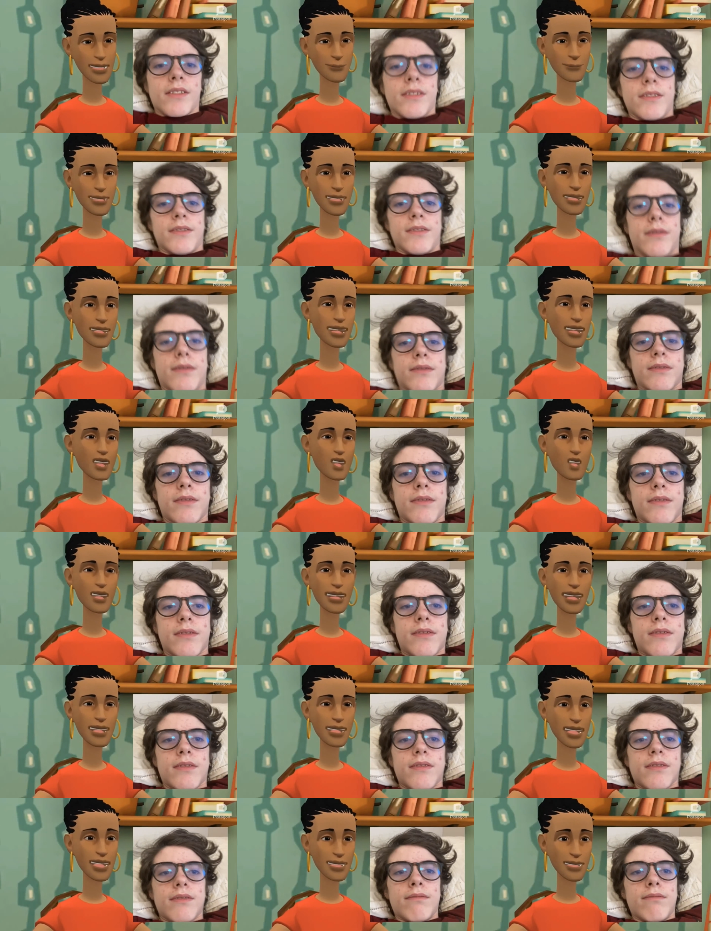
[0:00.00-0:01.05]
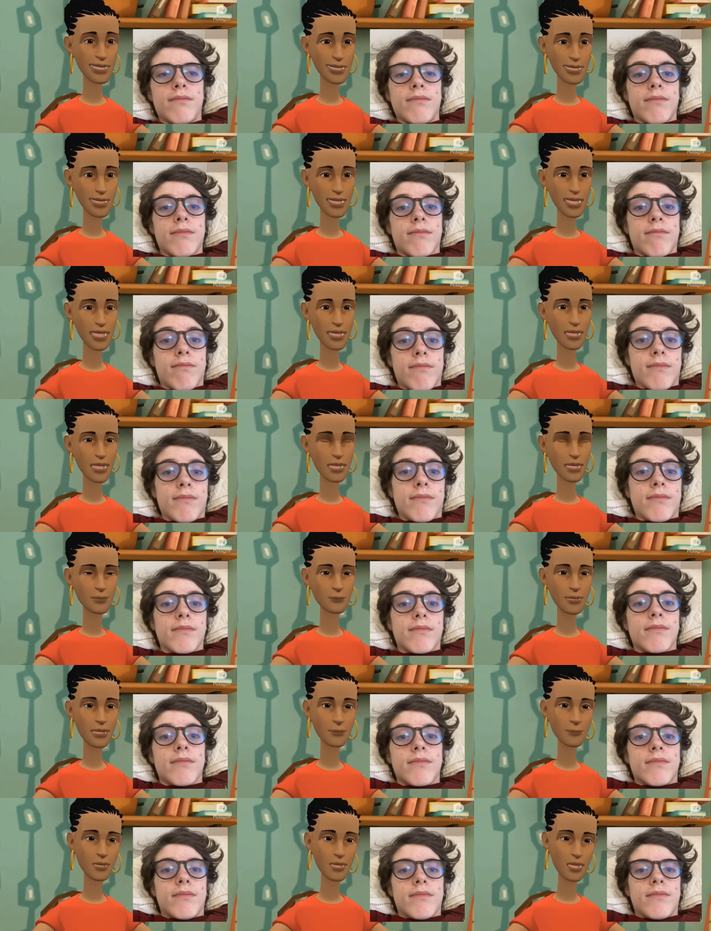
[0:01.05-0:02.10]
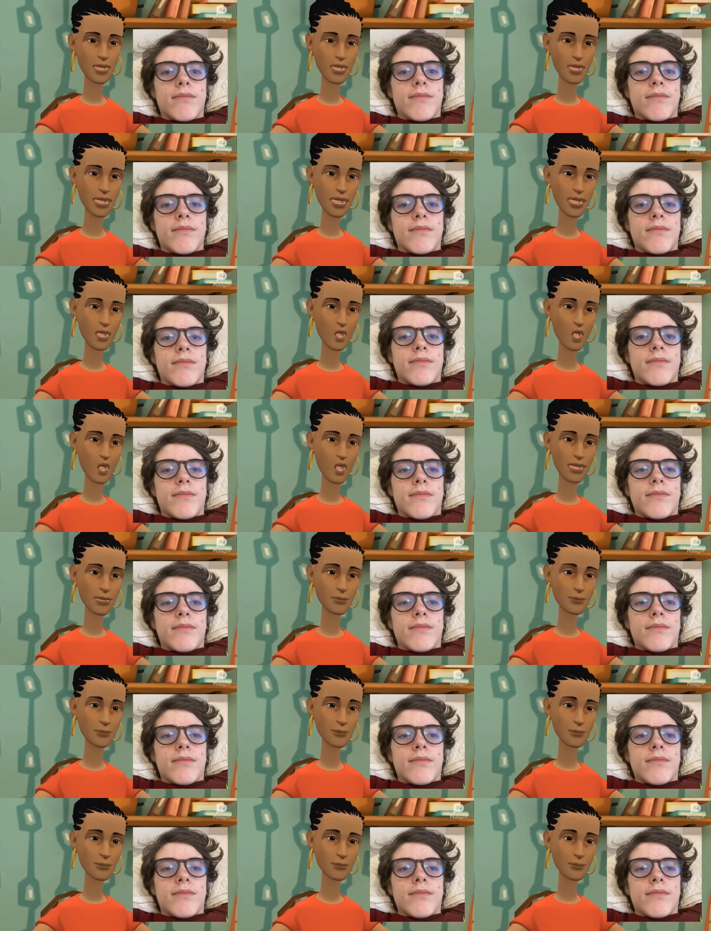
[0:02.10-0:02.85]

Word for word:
Speaker 1: missing out eating the giant crappy burger he got.